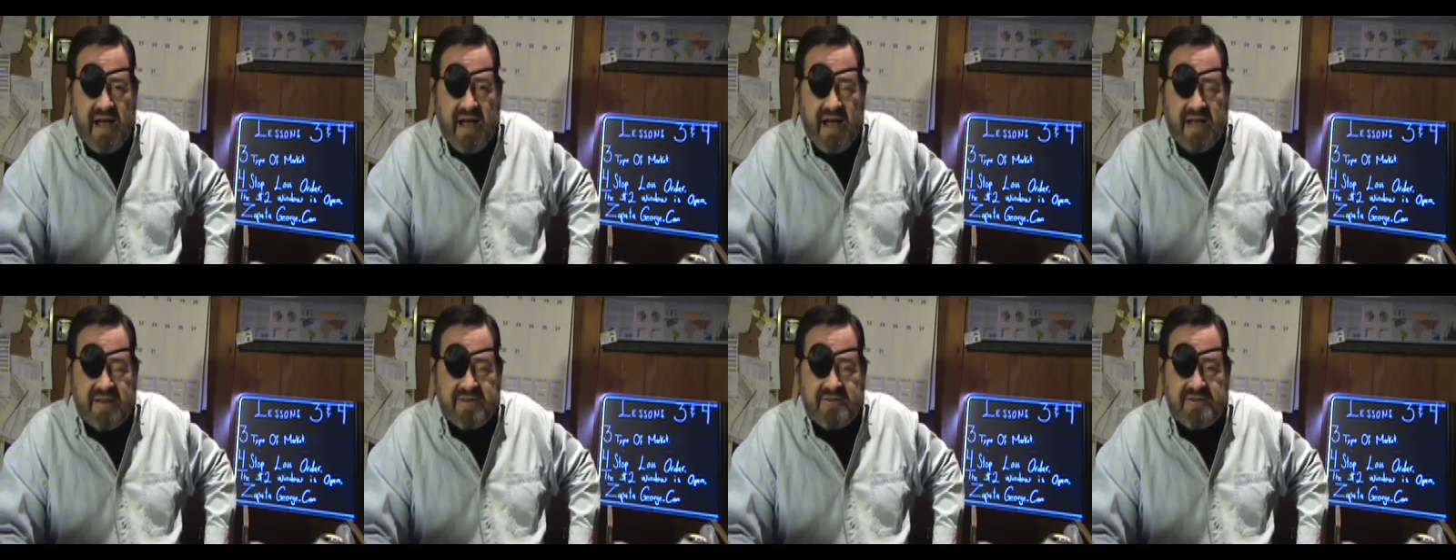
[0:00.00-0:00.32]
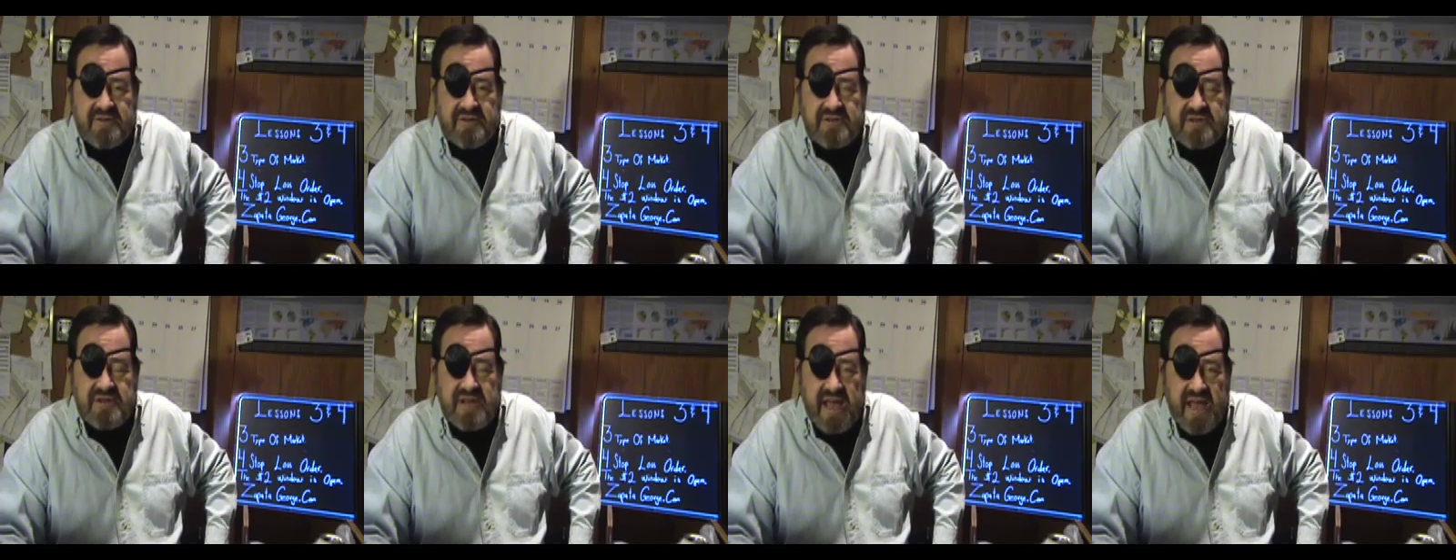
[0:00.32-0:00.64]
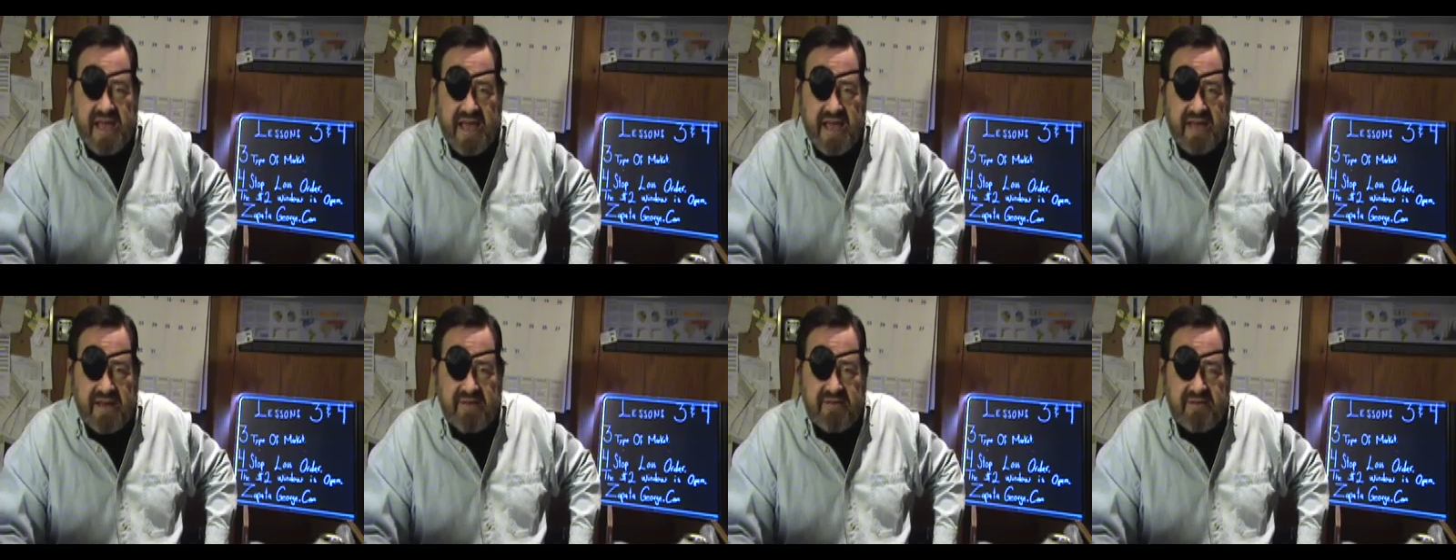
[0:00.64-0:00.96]
I just
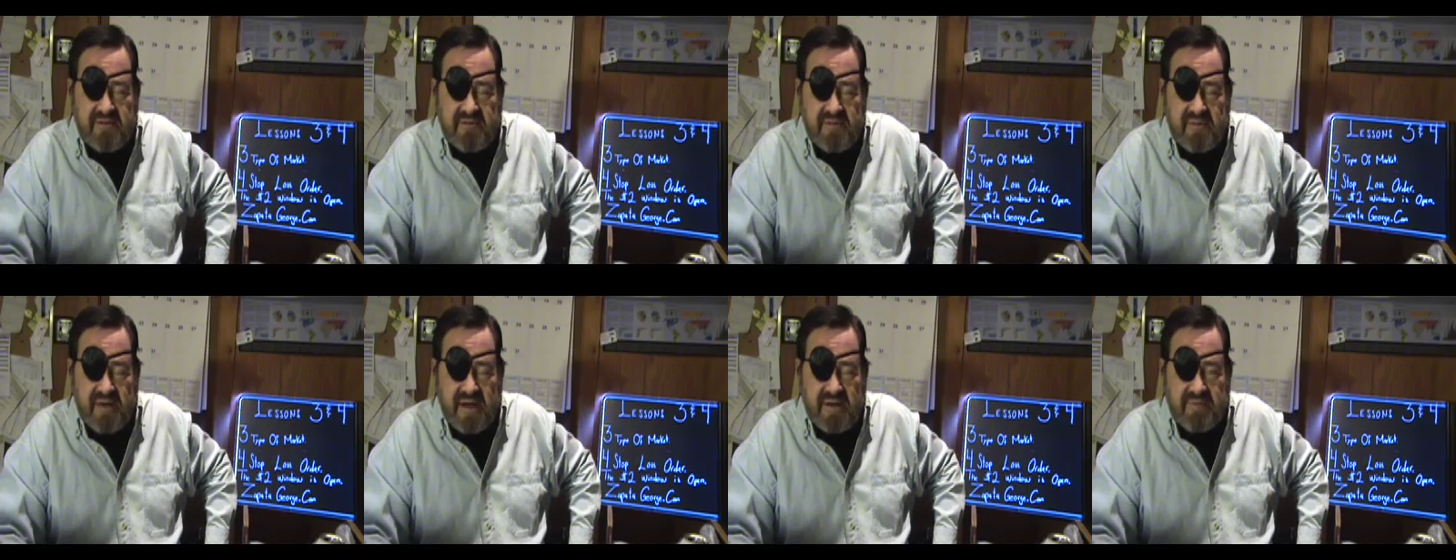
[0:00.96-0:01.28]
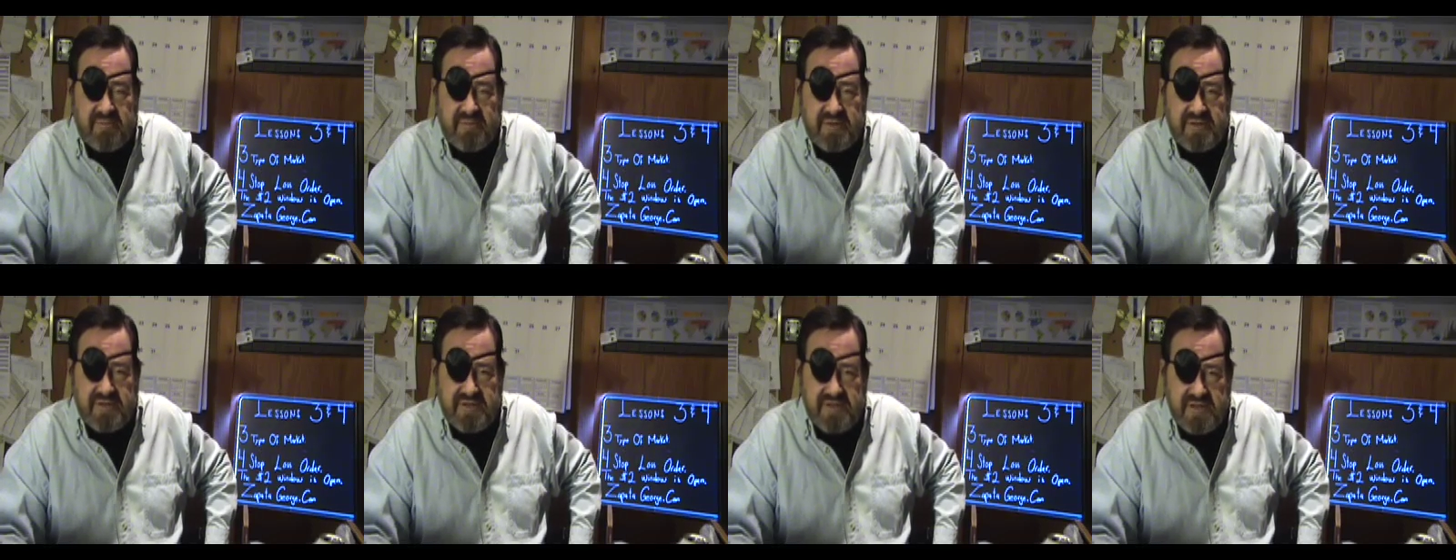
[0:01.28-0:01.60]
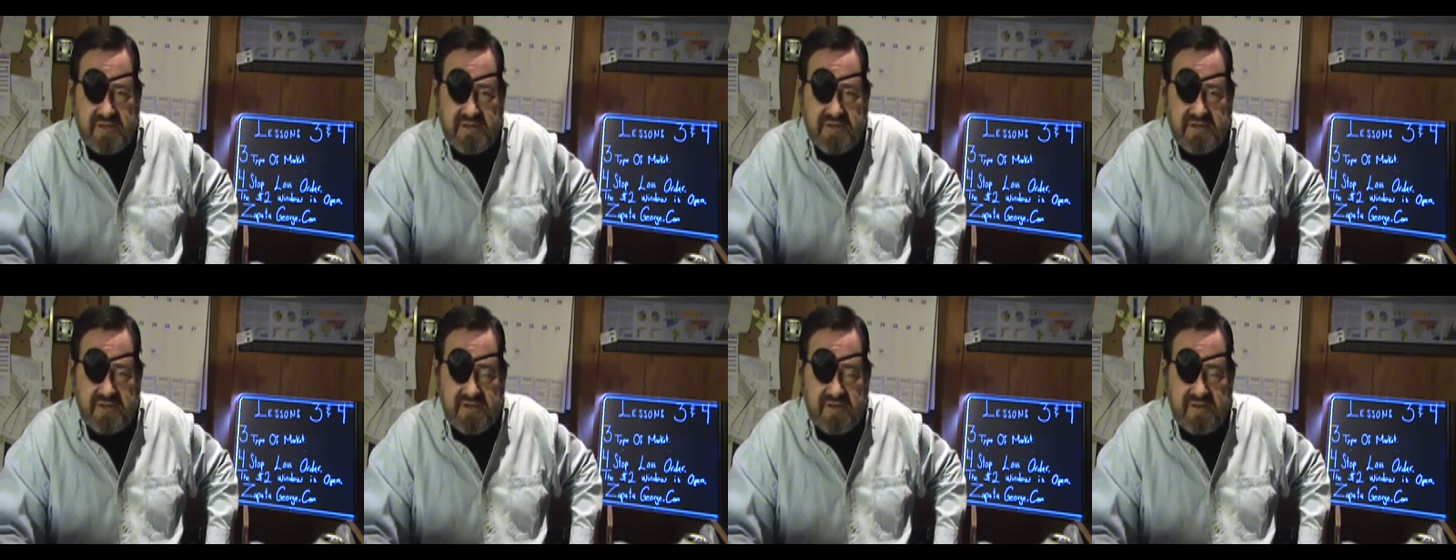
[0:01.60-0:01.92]
add to my
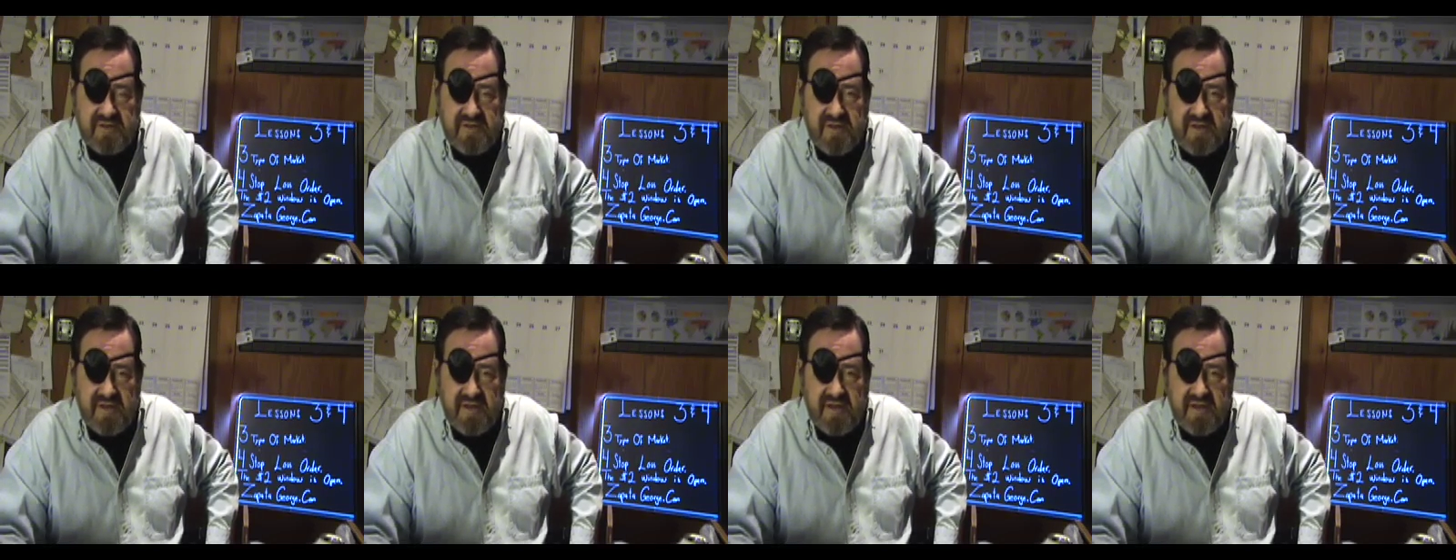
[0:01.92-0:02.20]
position